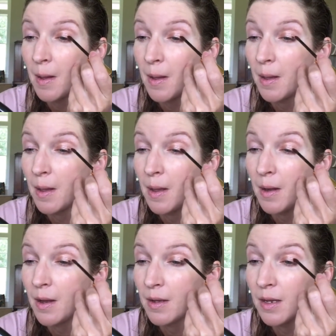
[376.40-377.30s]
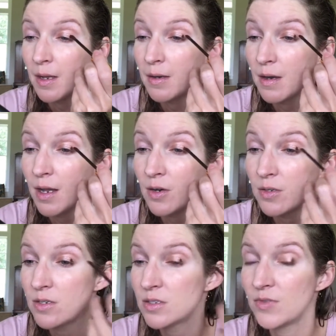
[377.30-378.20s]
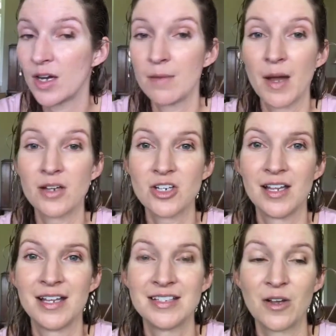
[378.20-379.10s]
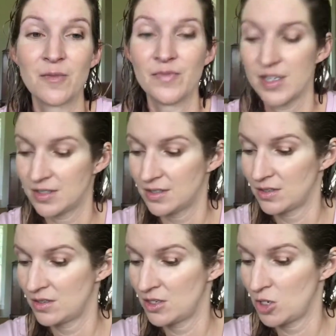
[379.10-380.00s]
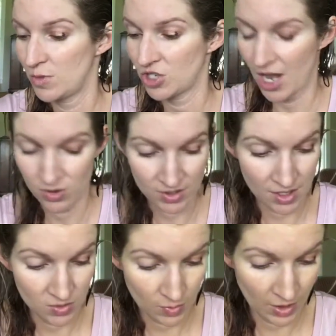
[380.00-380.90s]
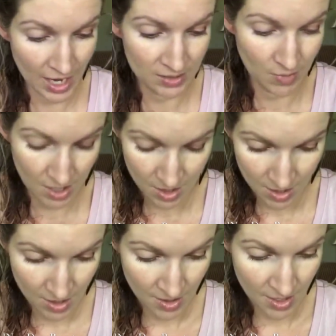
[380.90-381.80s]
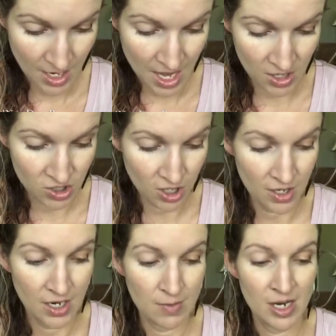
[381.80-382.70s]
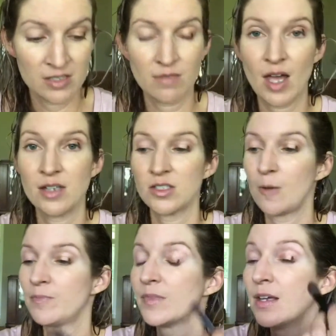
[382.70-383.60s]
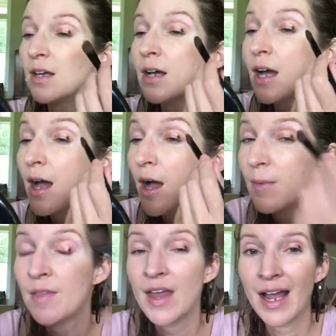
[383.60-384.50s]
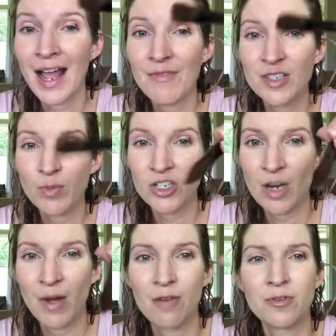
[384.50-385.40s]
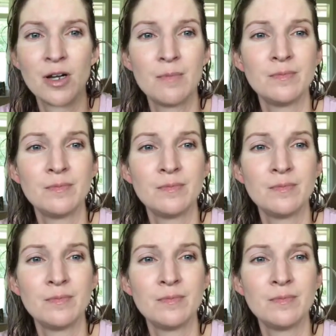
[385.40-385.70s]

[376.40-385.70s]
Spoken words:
And again, I don't use very much, so this tube of Shadowsense will last me an eternity because of that. So, and then I have this brush I bought from